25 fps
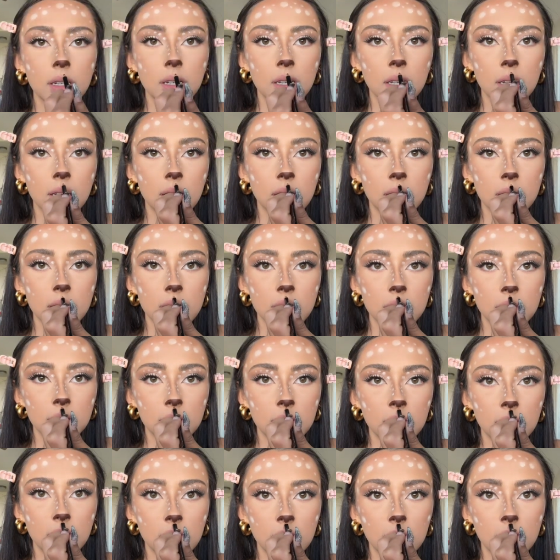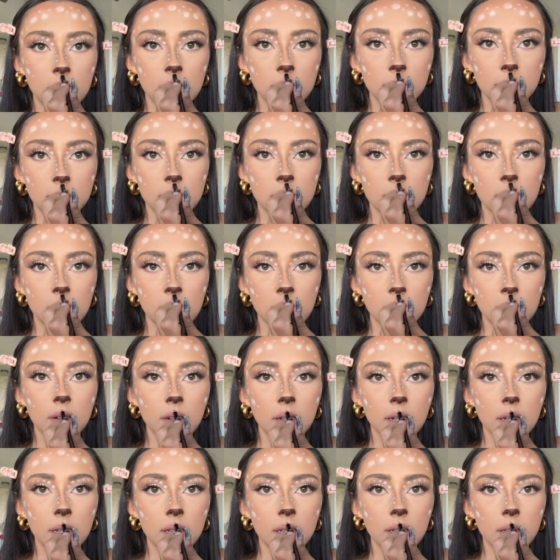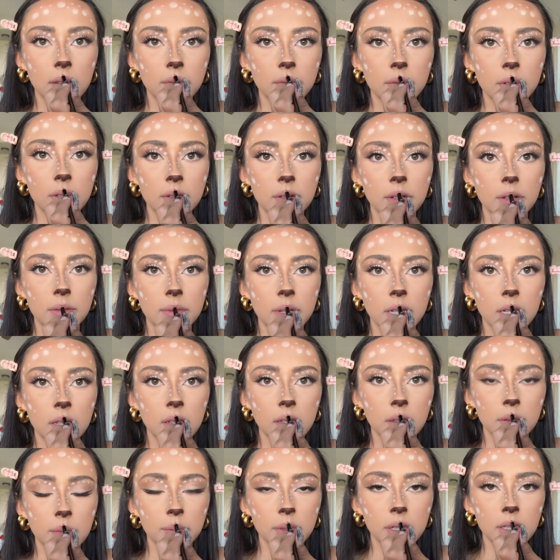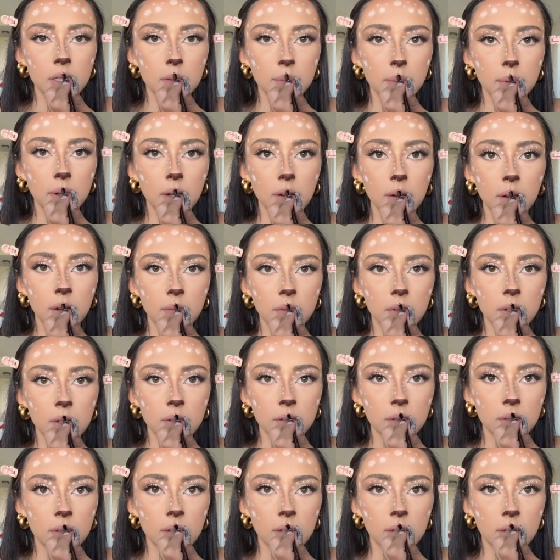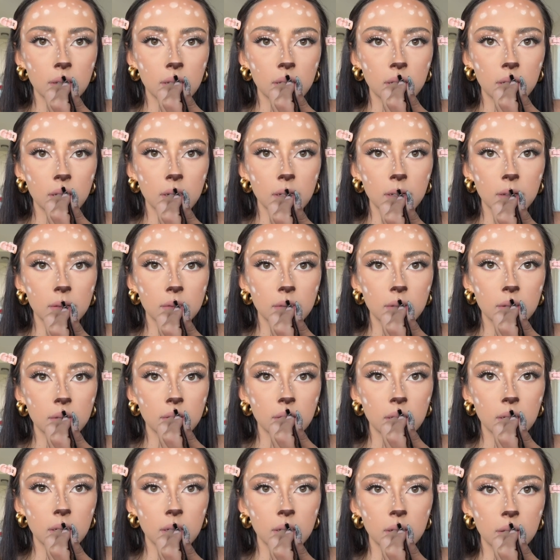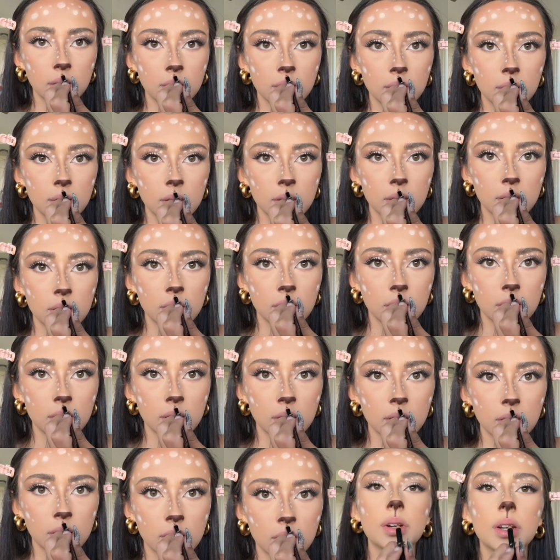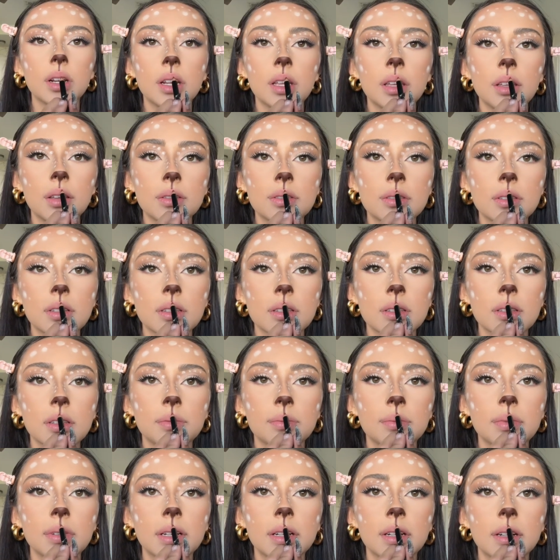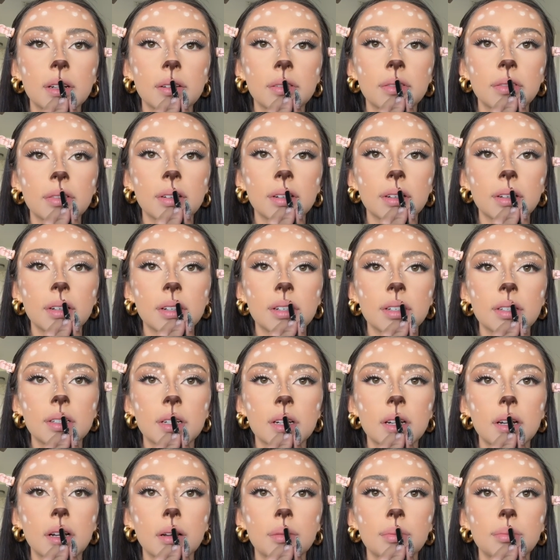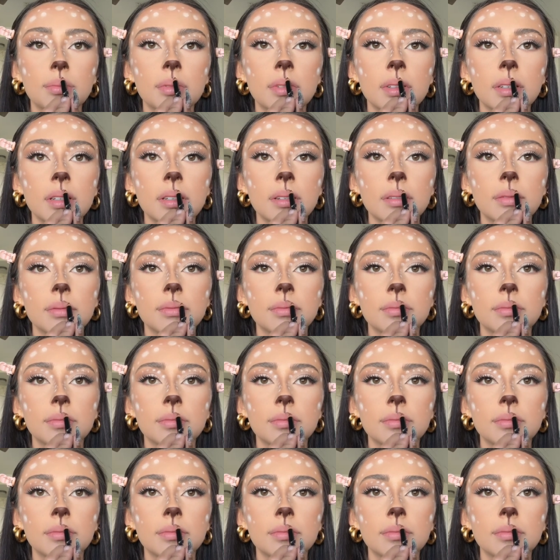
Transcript: connect it to our lips, so right in between my Cupid's bow, I'm gonna draw a line up to my nose. We're gonna use this lip liner for our top lip.